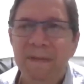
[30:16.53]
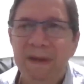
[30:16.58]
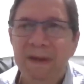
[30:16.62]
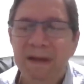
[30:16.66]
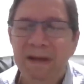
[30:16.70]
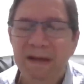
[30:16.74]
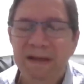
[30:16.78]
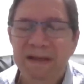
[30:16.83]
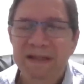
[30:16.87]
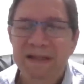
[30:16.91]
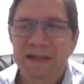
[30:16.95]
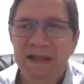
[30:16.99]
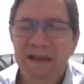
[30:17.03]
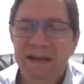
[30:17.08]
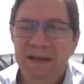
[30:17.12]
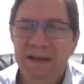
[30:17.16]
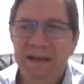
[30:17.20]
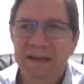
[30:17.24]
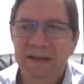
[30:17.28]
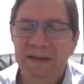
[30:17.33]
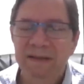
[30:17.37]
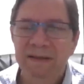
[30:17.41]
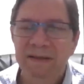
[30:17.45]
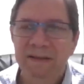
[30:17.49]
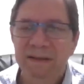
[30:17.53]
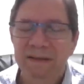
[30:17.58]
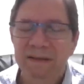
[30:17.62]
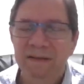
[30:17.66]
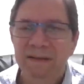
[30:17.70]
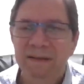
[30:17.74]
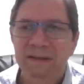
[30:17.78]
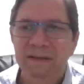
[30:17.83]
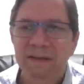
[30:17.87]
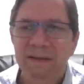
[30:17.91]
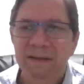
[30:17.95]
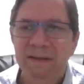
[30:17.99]
and I said,
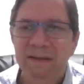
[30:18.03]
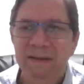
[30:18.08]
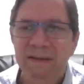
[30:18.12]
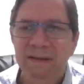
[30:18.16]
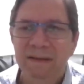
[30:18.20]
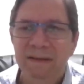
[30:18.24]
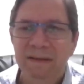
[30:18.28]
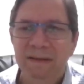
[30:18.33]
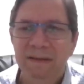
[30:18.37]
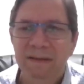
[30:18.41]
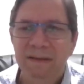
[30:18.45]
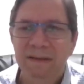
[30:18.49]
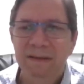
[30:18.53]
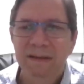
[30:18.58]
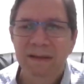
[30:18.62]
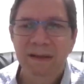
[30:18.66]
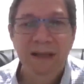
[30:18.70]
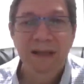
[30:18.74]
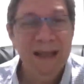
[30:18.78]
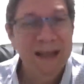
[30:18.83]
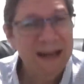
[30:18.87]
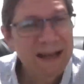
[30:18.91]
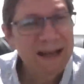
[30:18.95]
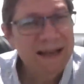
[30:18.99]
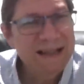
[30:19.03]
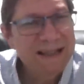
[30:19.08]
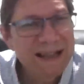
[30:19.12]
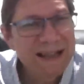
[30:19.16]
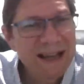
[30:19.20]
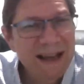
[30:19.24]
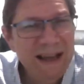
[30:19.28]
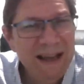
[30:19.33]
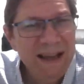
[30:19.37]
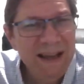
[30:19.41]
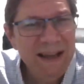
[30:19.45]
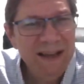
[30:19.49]
Can I
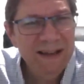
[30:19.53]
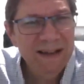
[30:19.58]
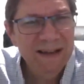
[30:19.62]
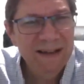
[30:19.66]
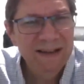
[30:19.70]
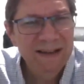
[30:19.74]
stay?